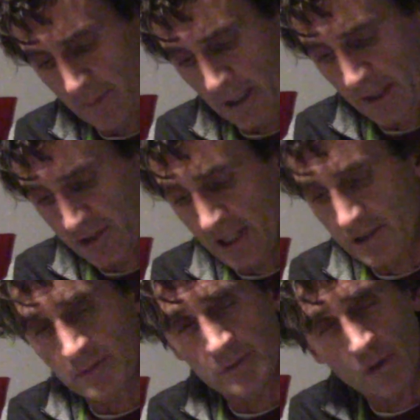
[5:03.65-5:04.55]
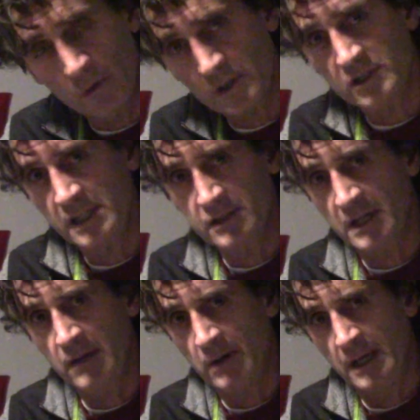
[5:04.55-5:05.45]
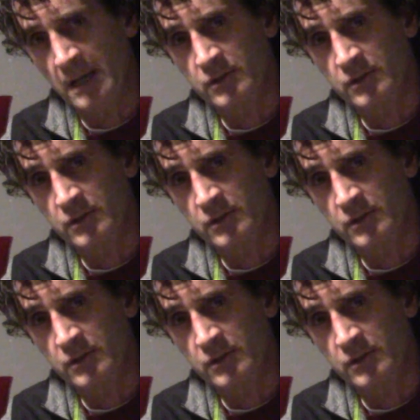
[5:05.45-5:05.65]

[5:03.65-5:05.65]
and I said to them, call the CSA right now.